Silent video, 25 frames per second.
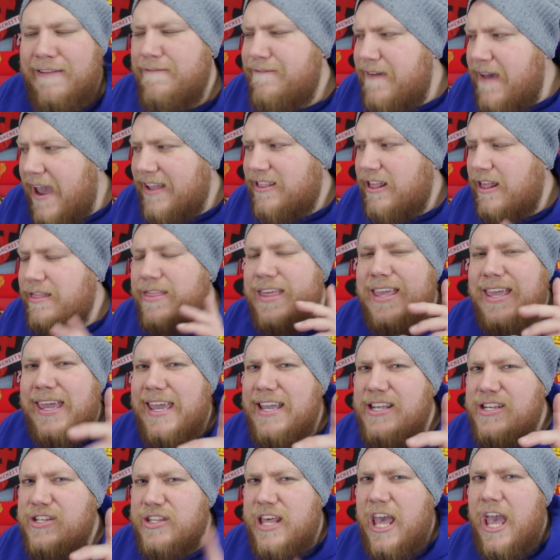In fact, I think
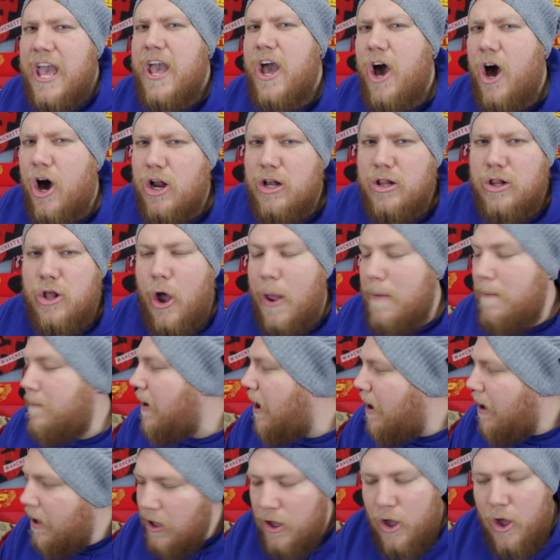he's there online,
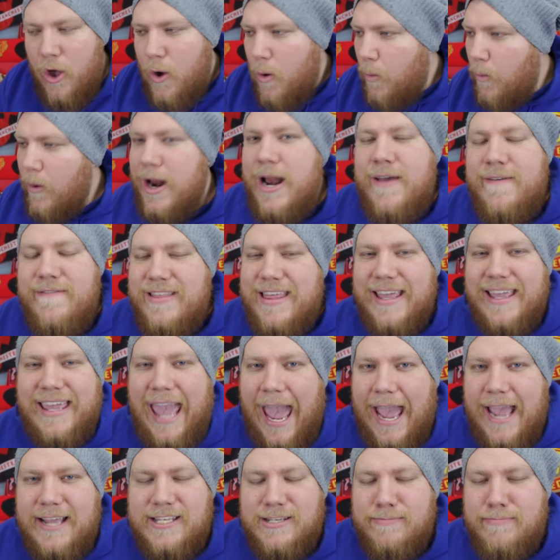but whatever the
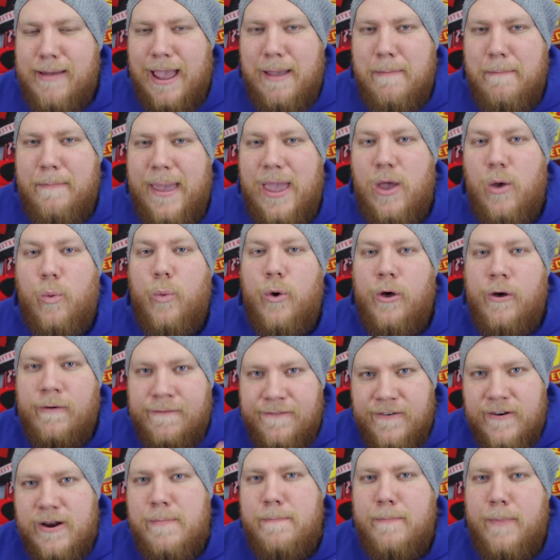case may be,
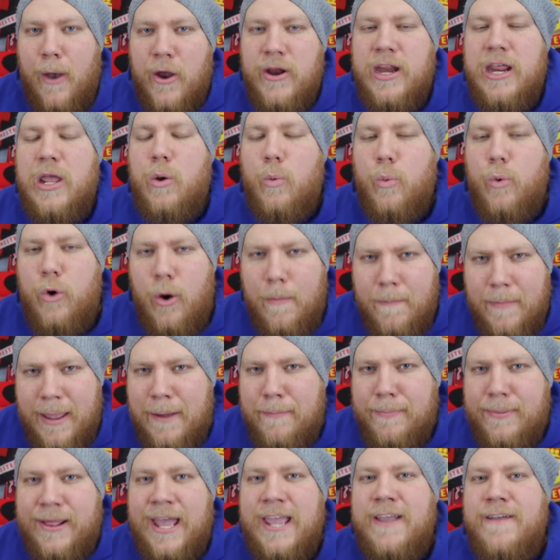Wilfred Bony will
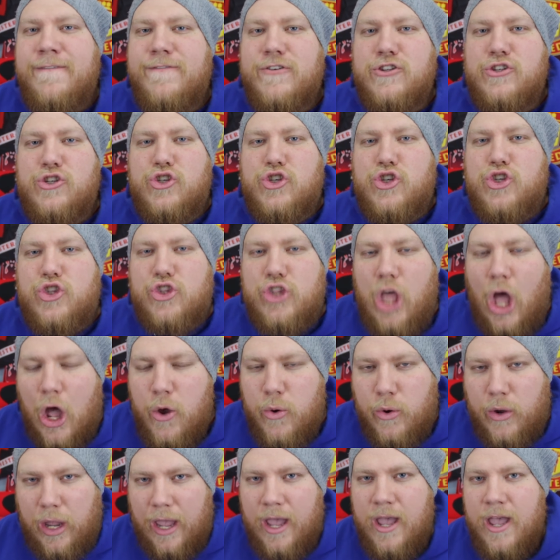be playing for
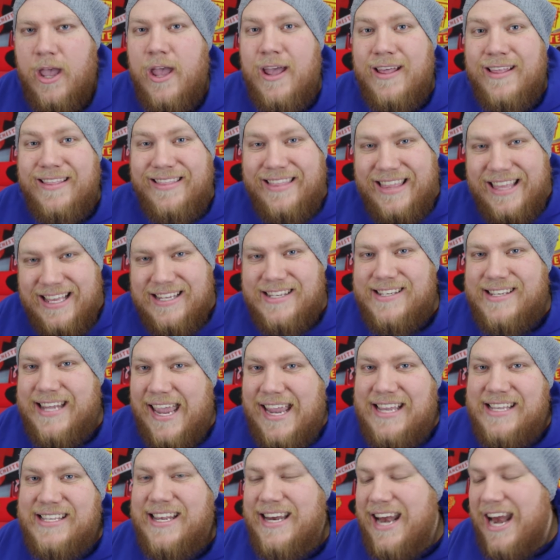Stoke this
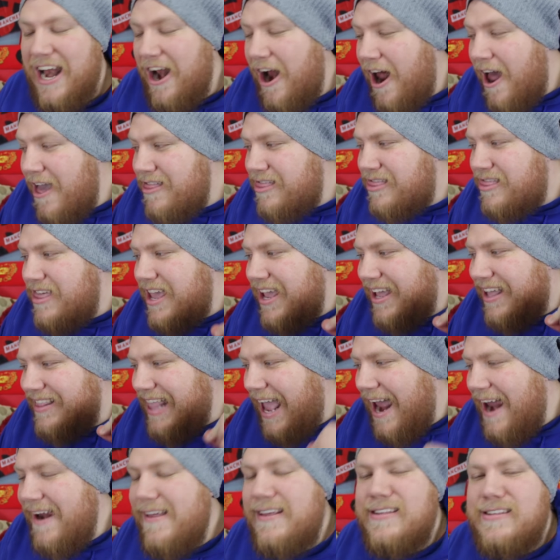season, and I think
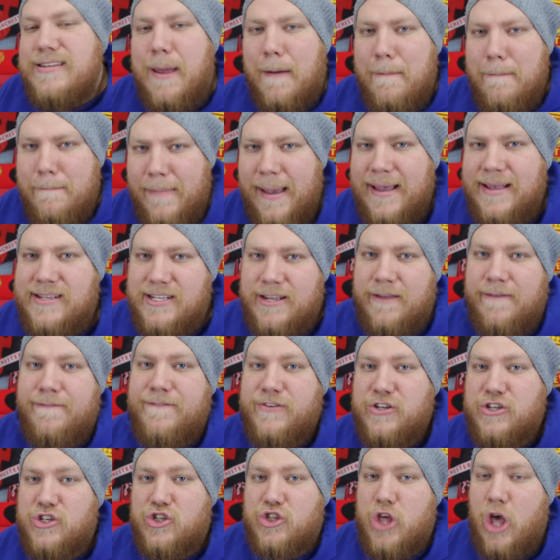that is massive
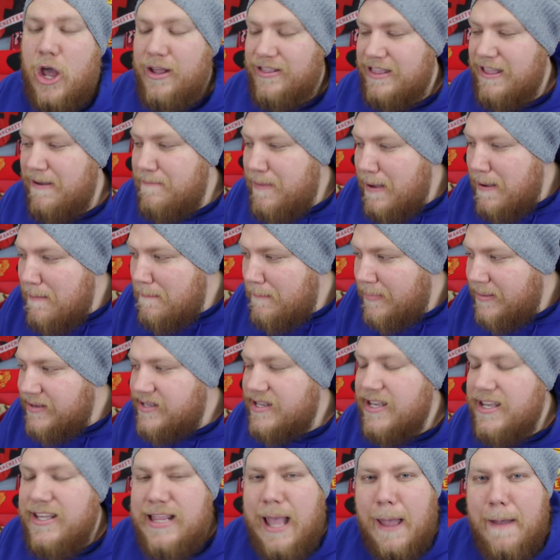for Stoke. They've been
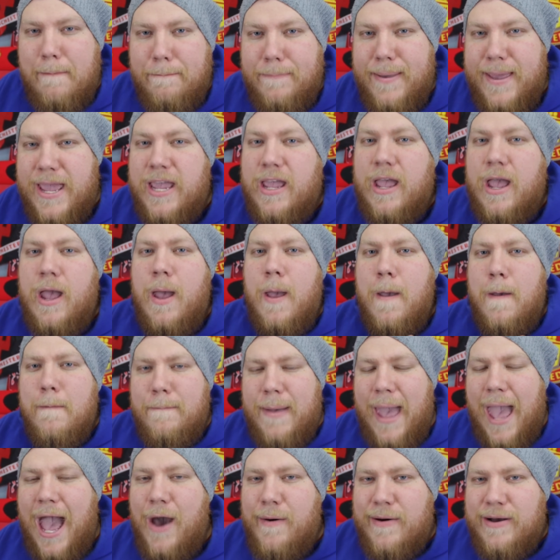missing that big
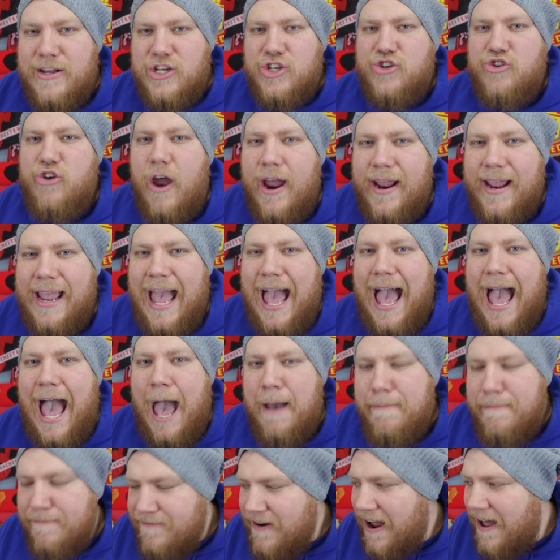power striker
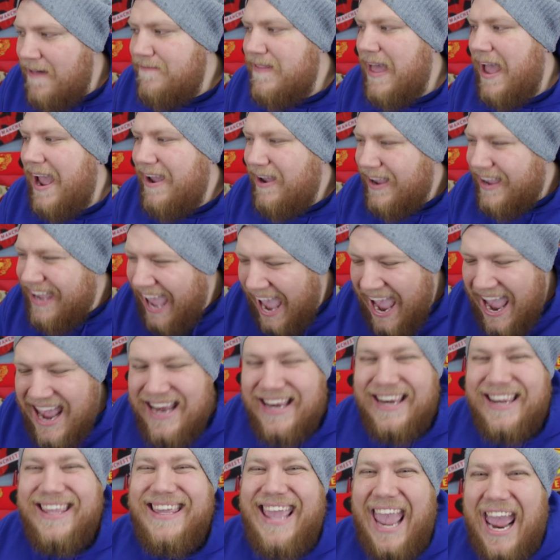up front that
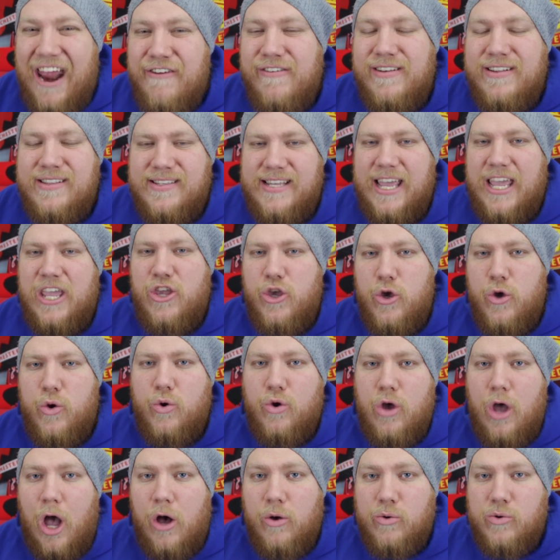can guarantee you
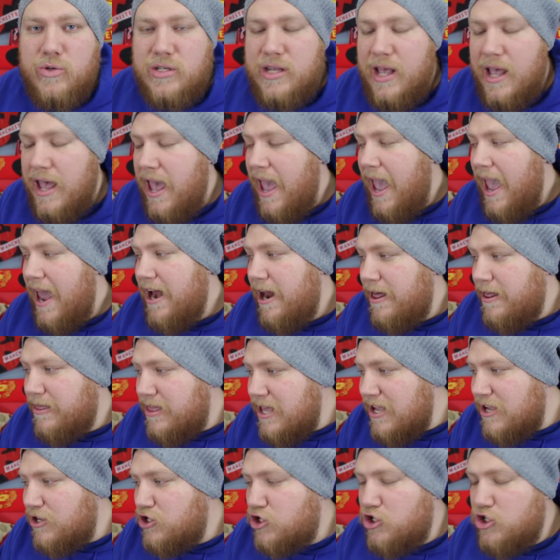goals, and I
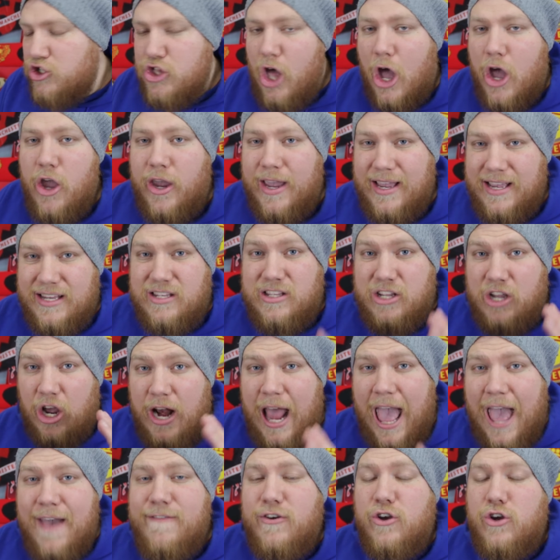think Stoke is
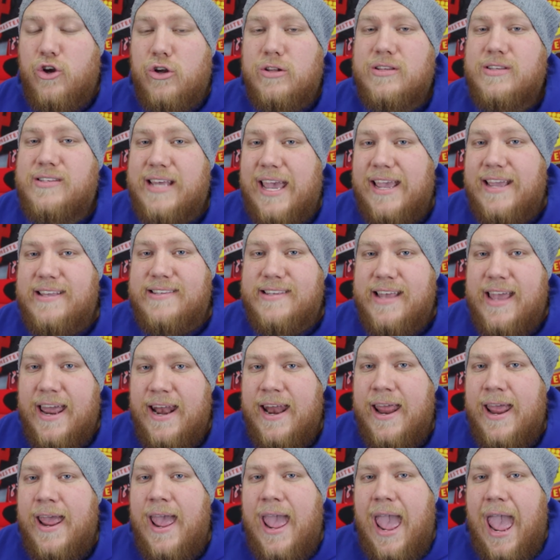going to have a good
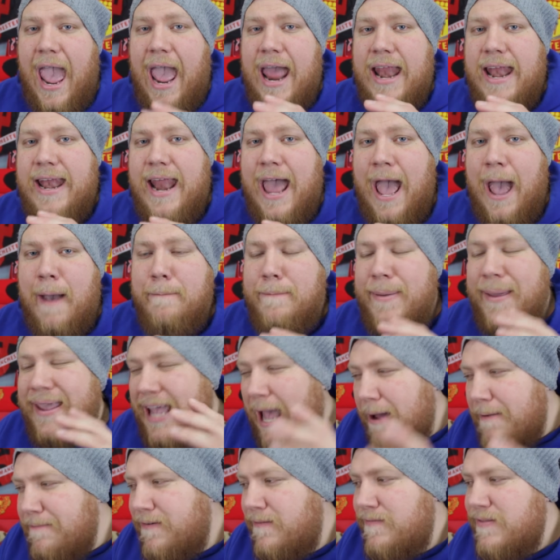season and
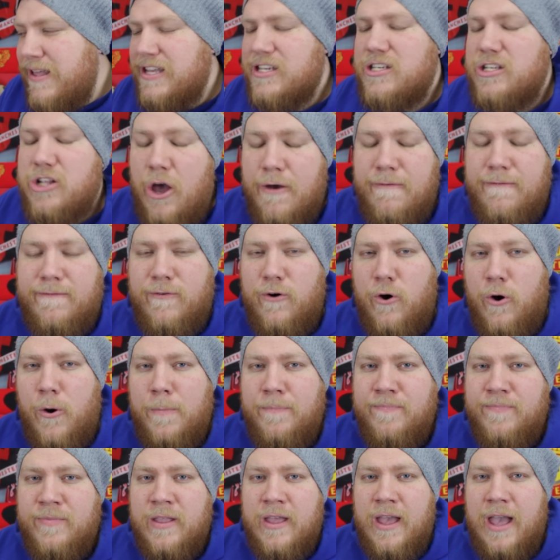pick up from their slow
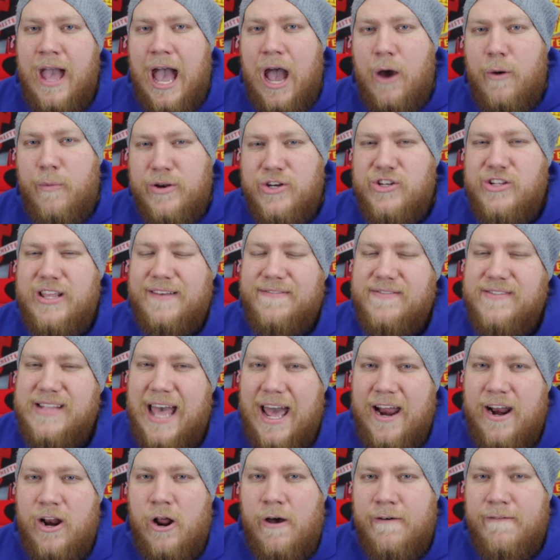form, which they've
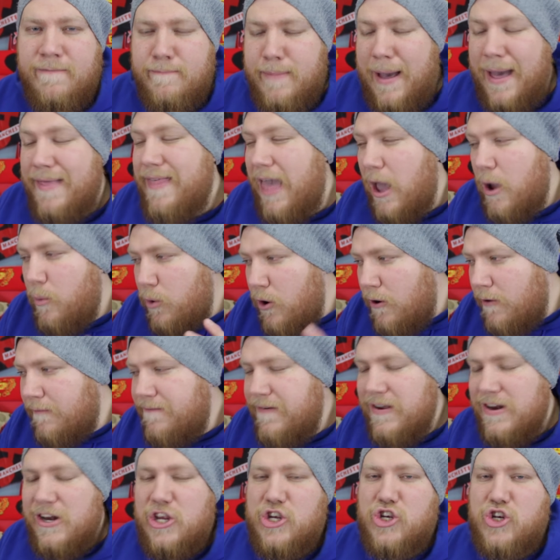started off, but they will
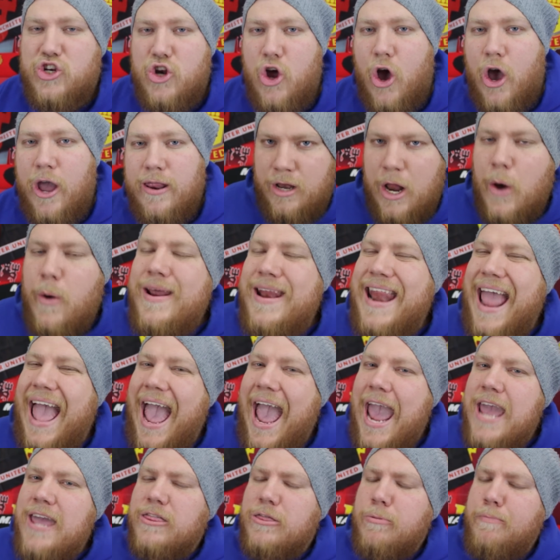finish 9th. Now, in
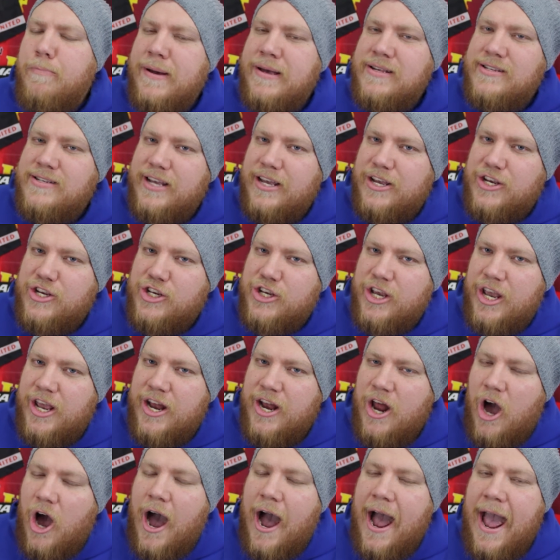8th
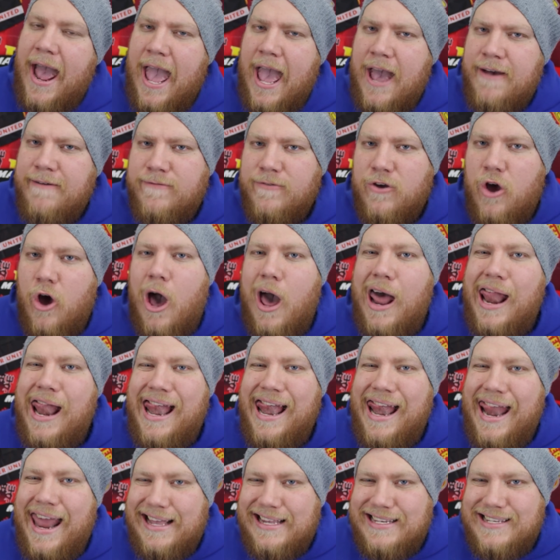position, I have got
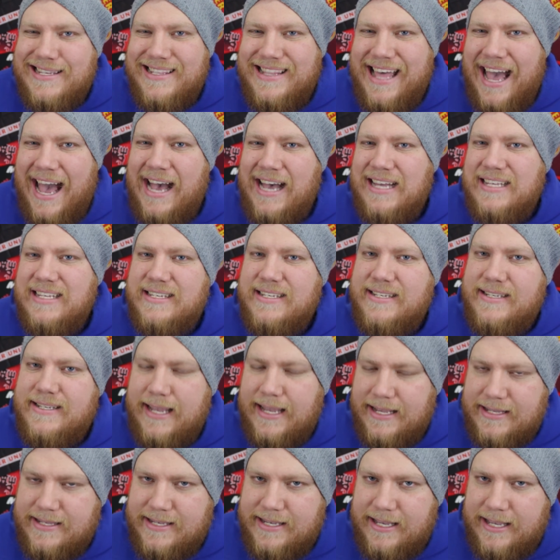Leicester
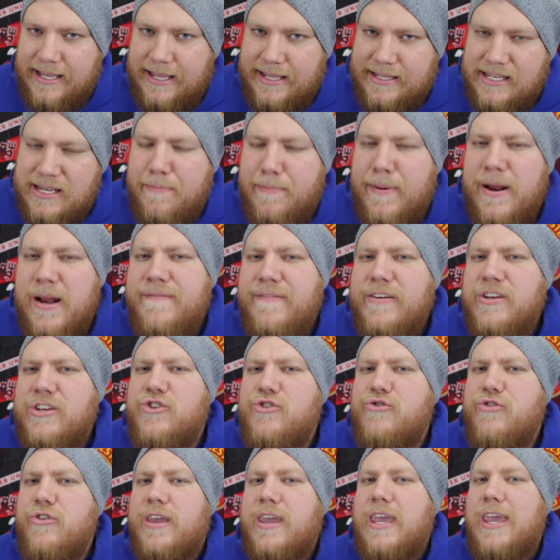City. It's a bit of a
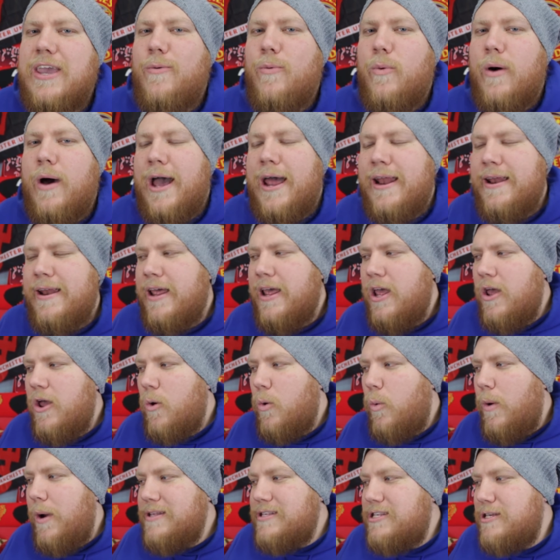tricky one
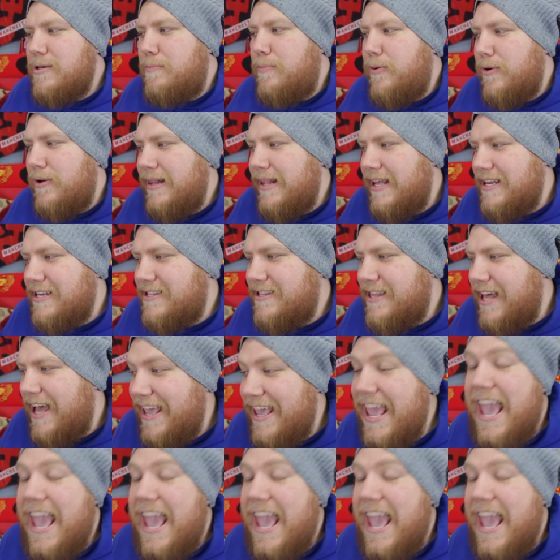where to put Leicester.